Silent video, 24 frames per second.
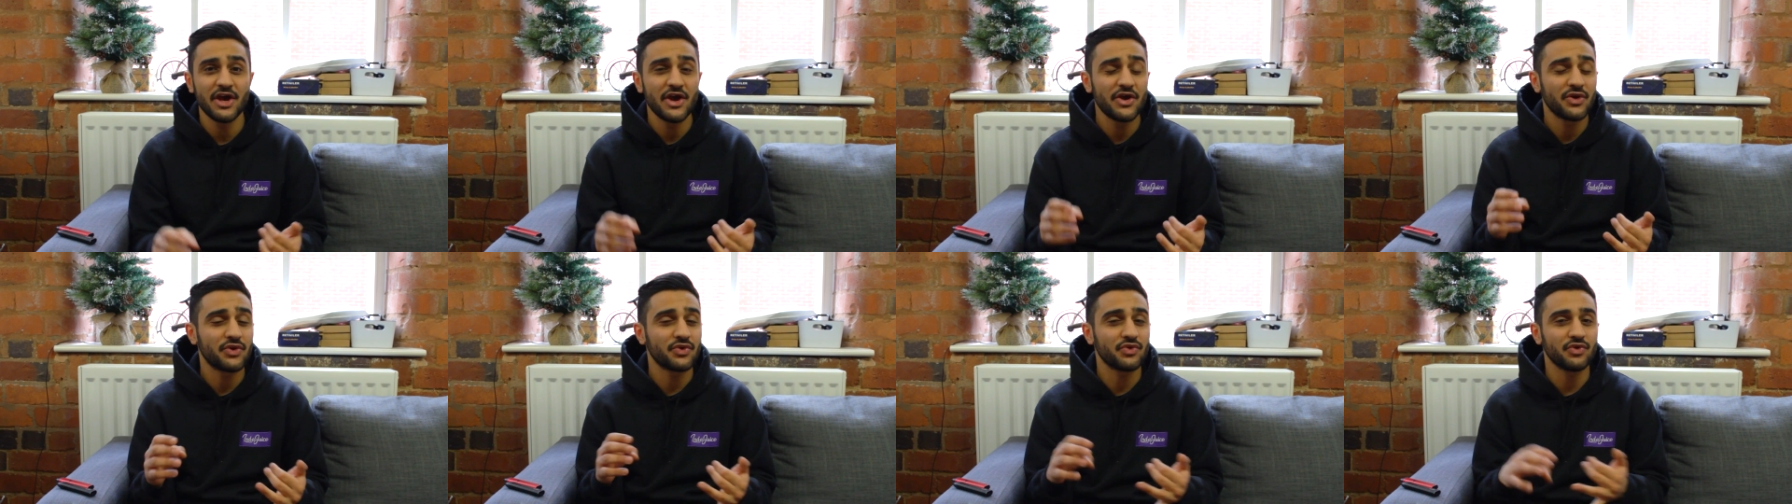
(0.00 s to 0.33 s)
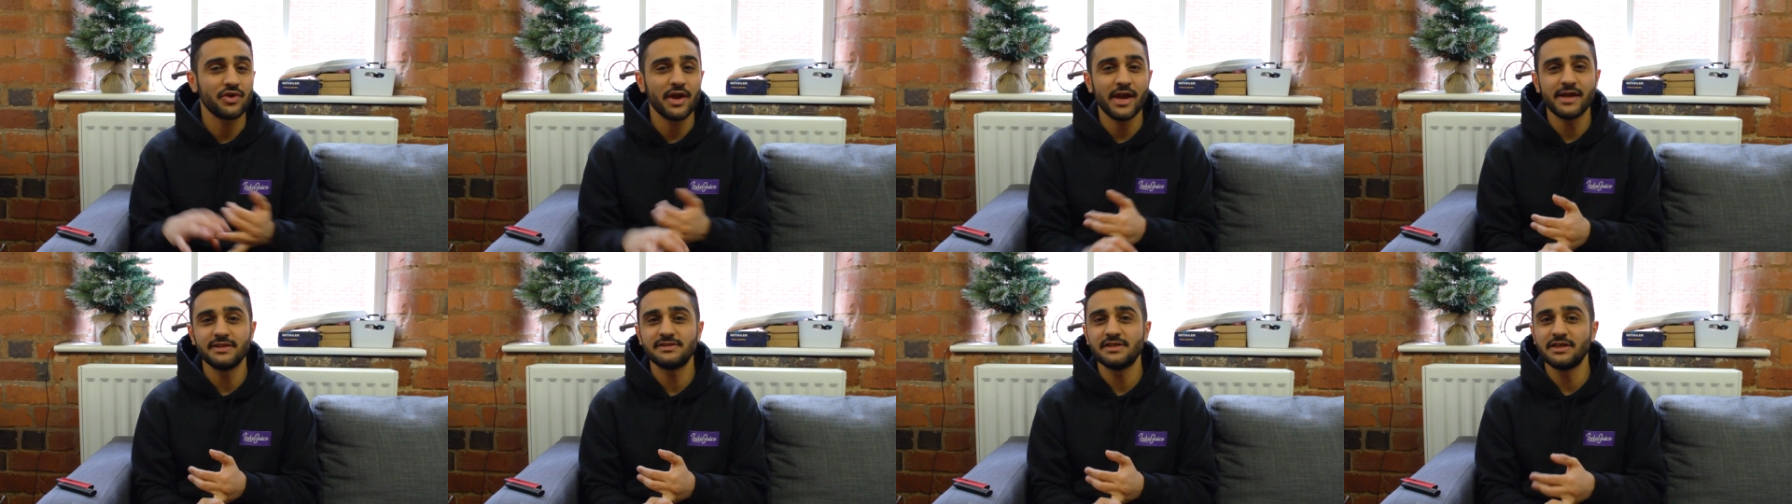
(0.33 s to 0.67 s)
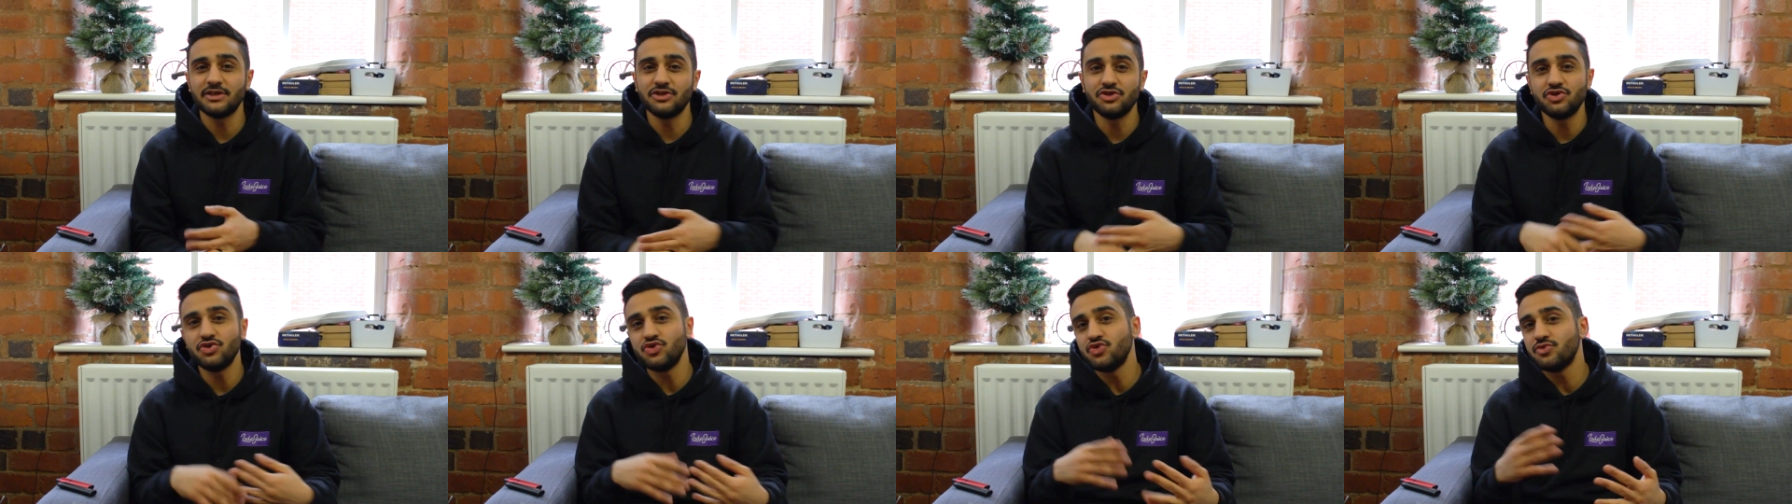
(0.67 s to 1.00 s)

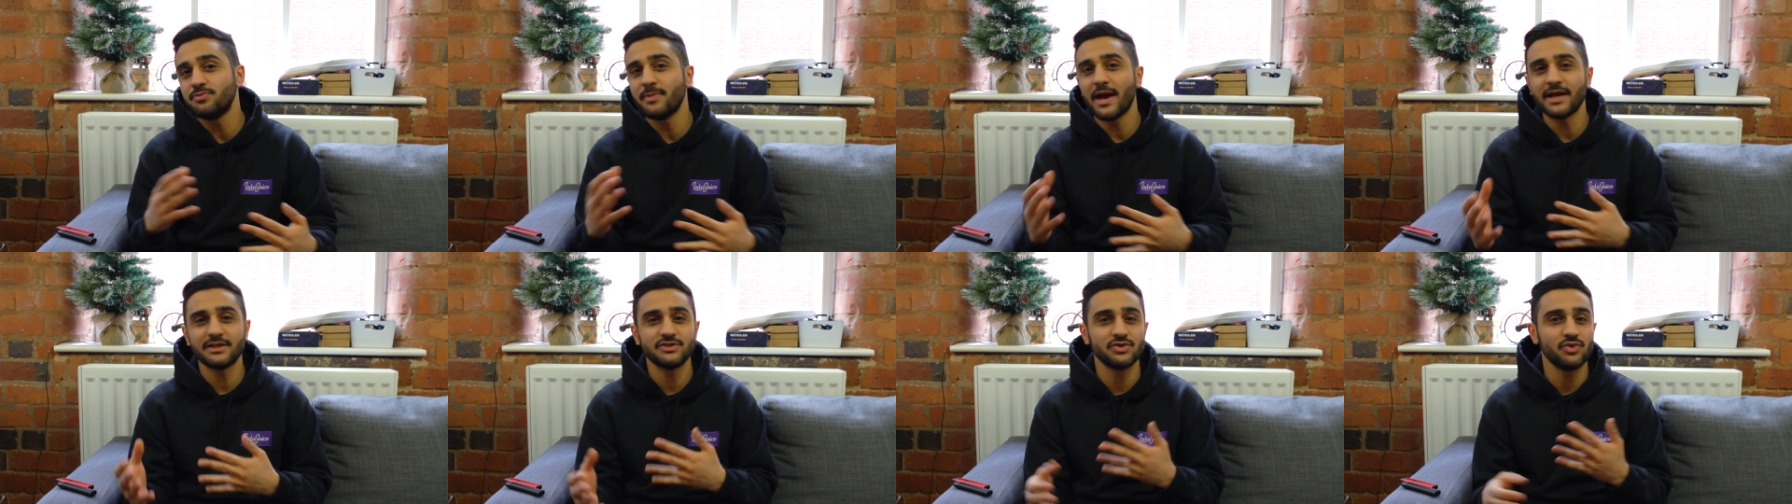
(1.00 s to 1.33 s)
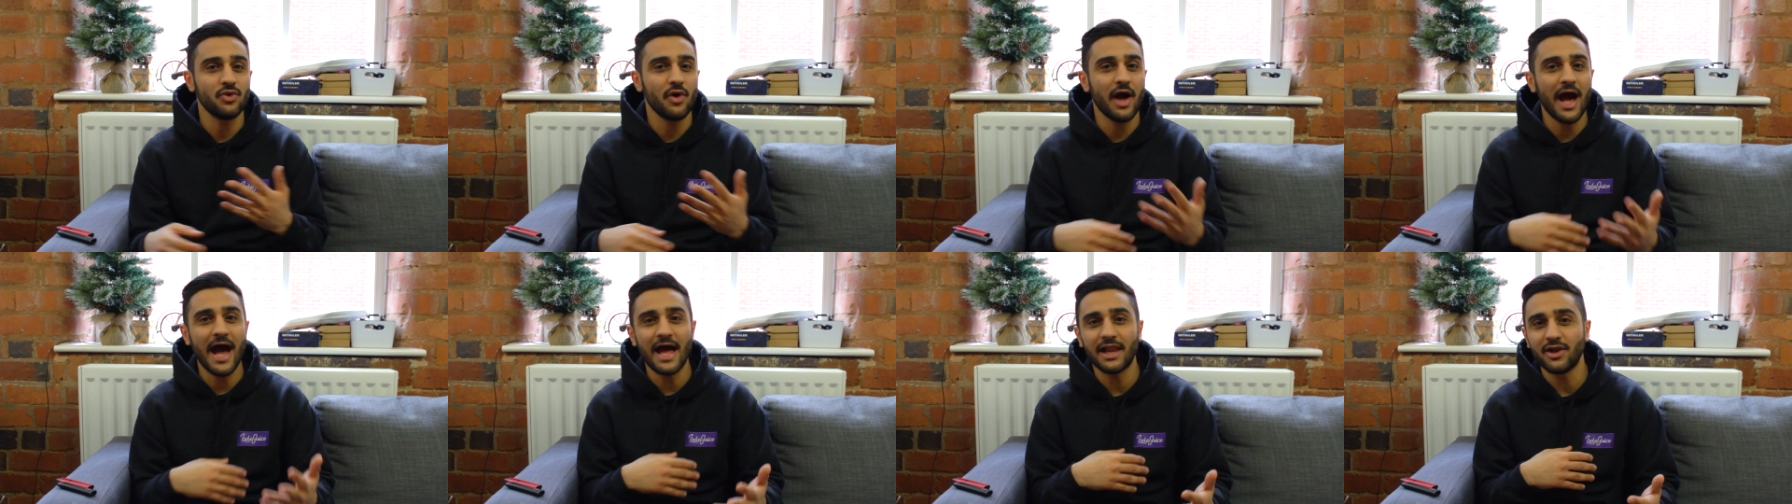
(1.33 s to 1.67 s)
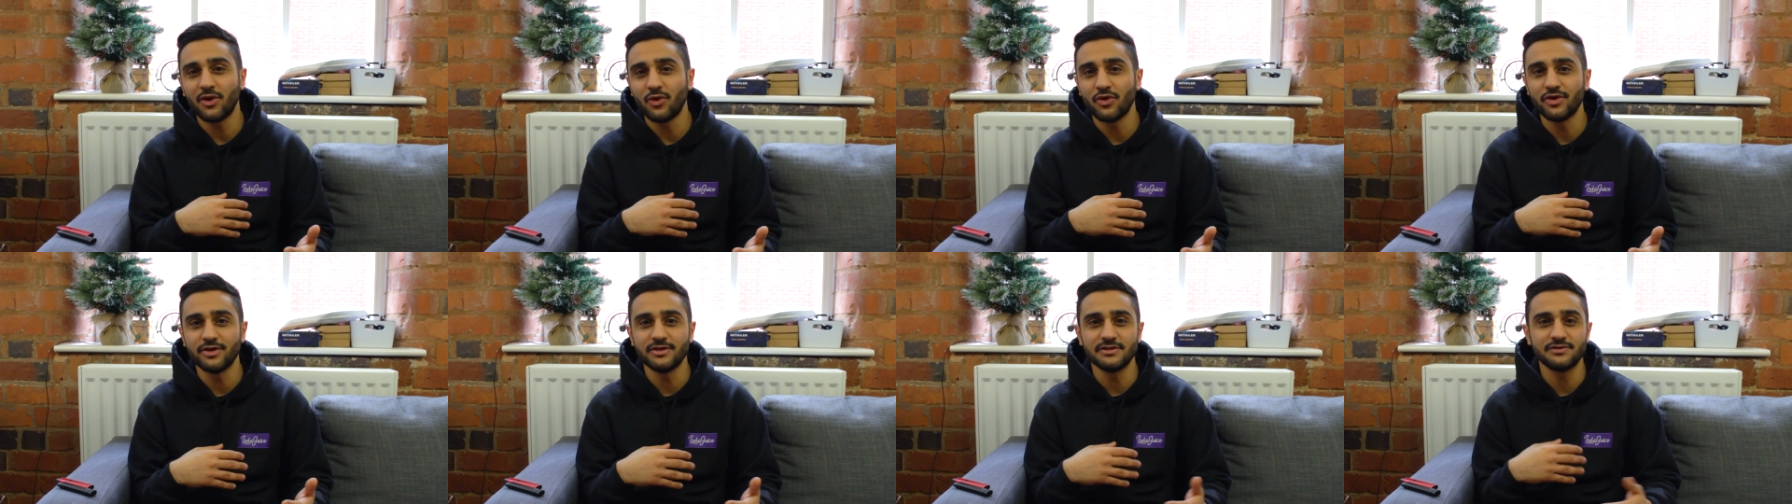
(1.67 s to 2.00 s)
creating new metal
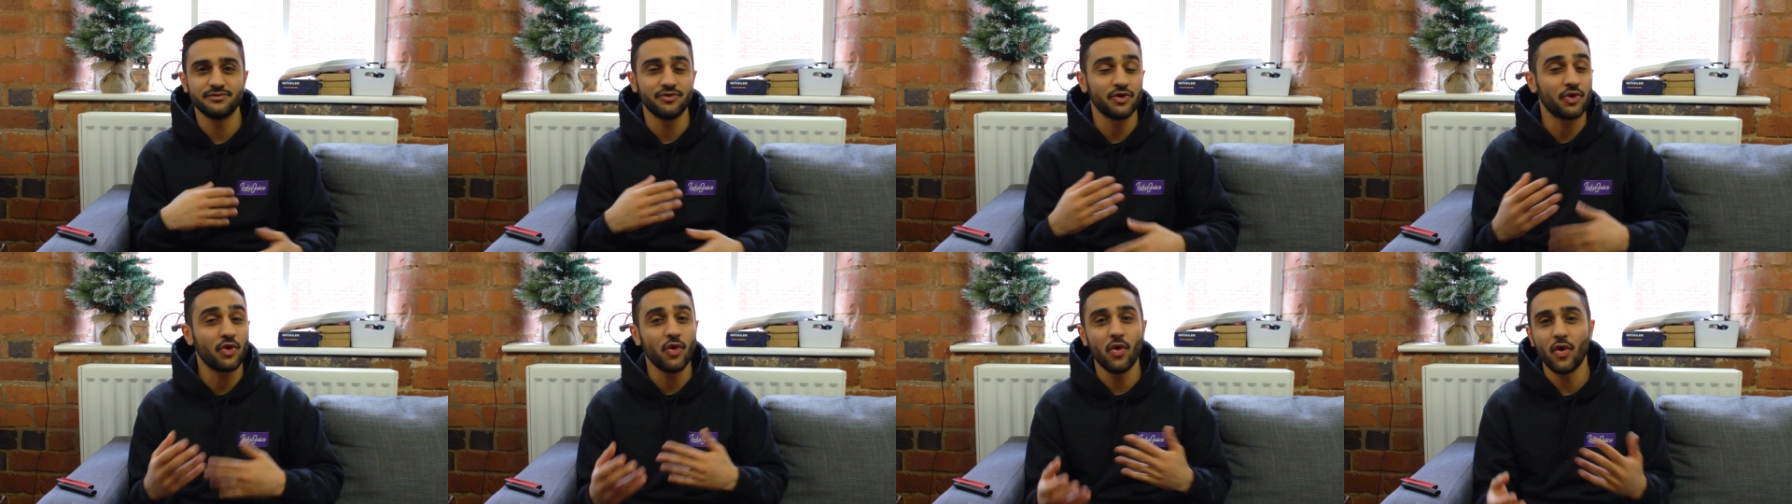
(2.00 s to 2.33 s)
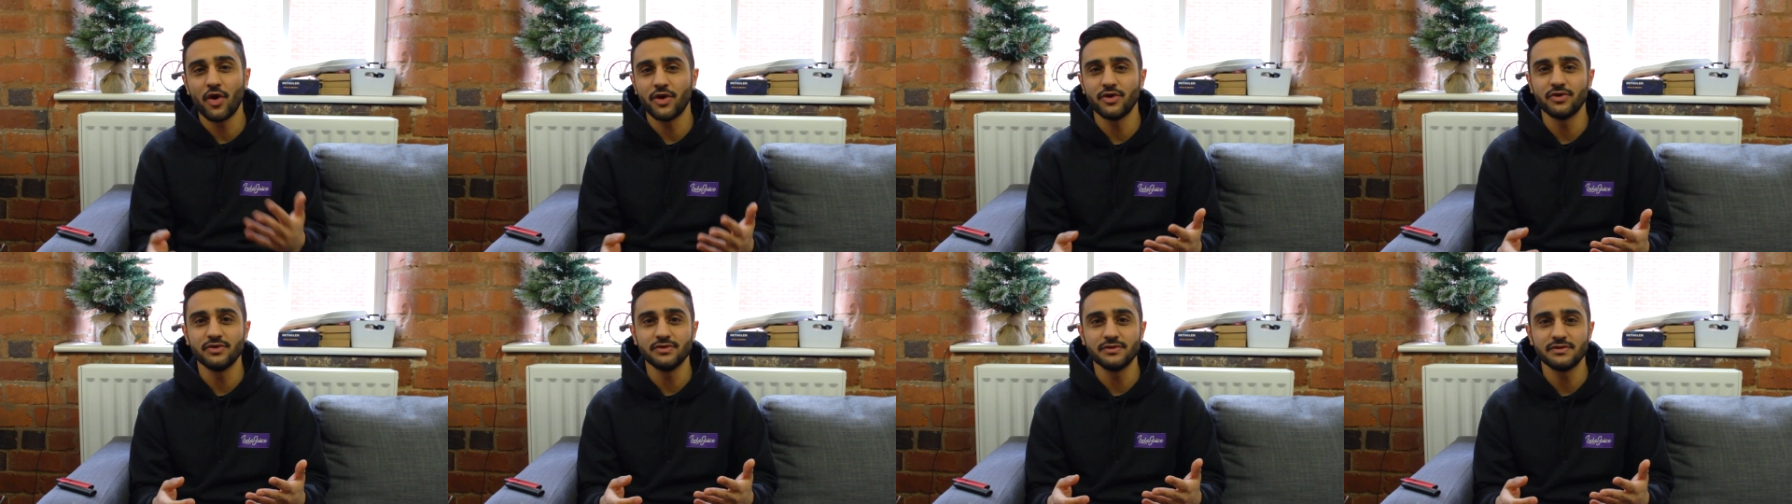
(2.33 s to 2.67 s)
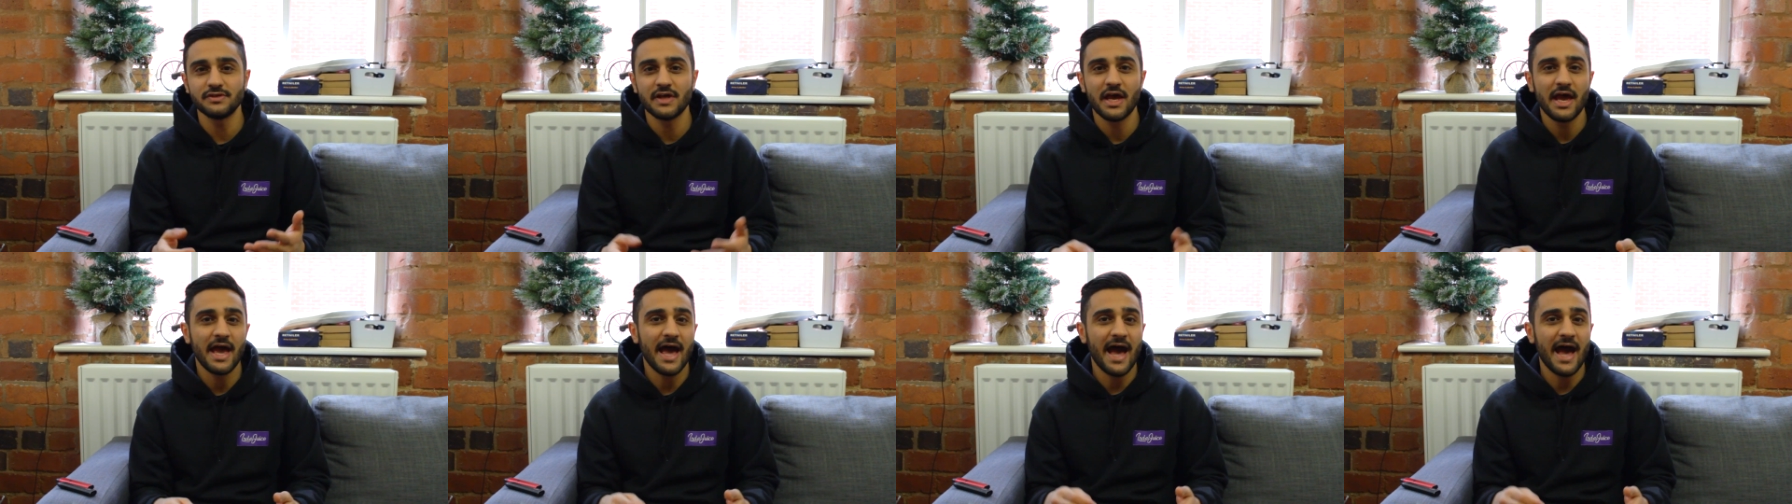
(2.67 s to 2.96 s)
alloys for coils,